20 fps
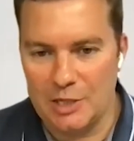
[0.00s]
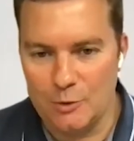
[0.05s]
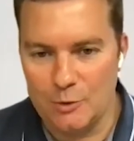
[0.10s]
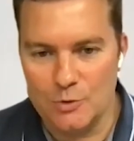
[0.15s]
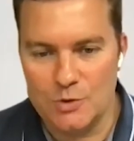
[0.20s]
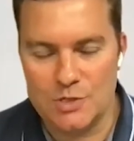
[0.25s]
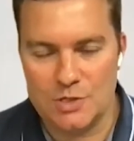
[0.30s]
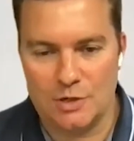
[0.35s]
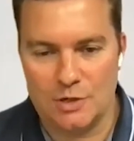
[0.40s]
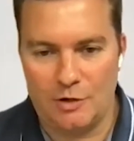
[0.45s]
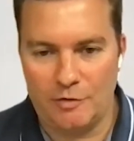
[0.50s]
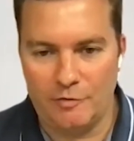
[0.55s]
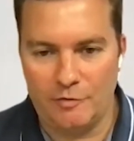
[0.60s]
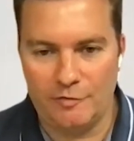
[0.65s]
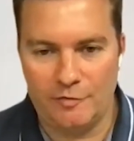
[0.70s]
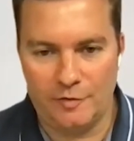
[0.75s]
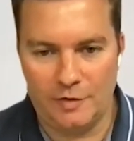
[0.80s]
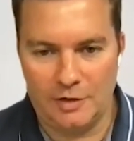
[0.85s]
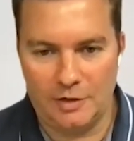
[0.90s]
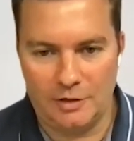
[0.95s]
use
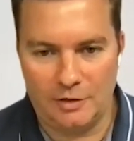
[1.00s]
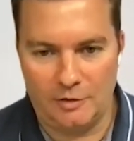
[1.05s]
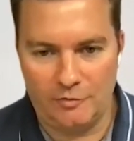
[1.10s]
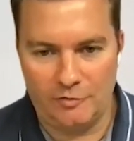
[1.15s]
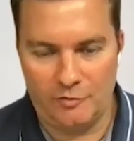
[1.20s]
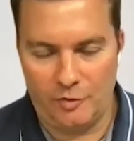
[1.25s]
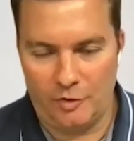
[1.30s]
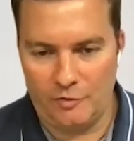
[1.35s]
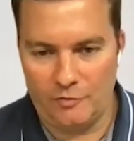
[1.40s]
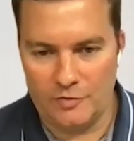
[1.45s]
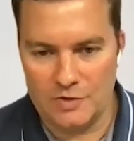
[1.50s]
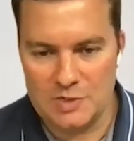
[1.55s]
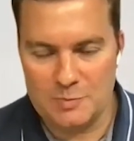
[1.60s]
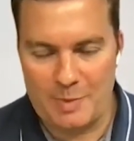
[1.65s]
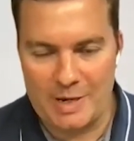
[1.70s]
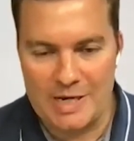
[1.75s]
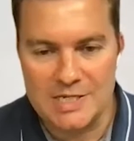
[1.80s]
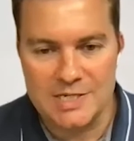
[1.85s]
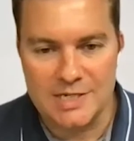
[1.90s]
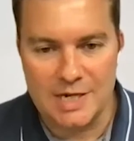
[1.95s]
of the
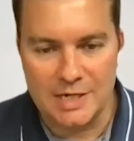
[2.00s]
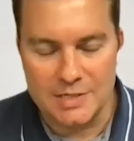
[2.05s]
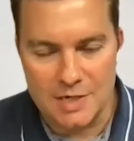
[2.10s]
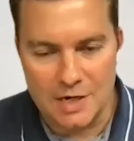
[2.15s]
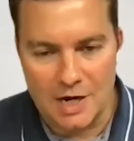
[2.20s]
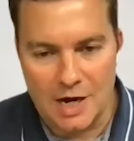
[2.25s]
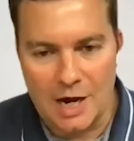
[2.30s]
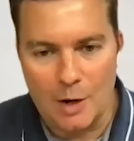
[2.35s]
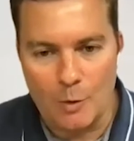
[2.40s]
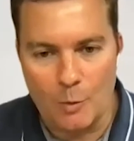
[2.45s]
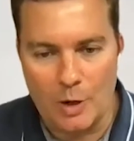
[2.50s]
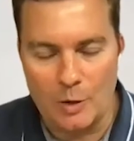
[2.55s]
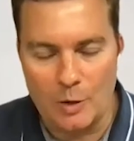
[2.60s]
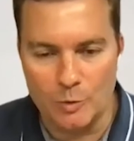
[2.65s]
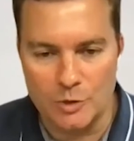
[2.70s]
Space Data Highway,